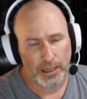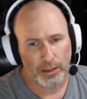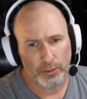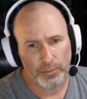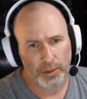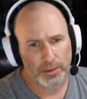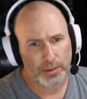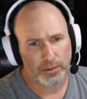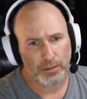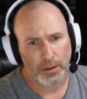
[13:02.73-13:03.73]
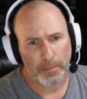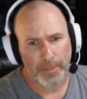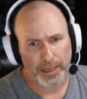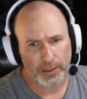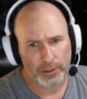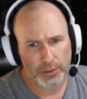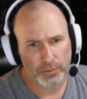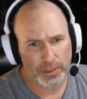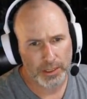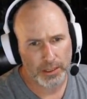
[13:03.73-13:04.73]
Loon Boss on Mangler
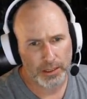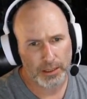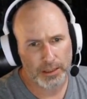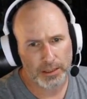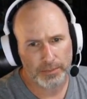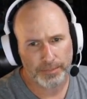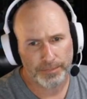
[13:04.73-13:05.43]
Squigs.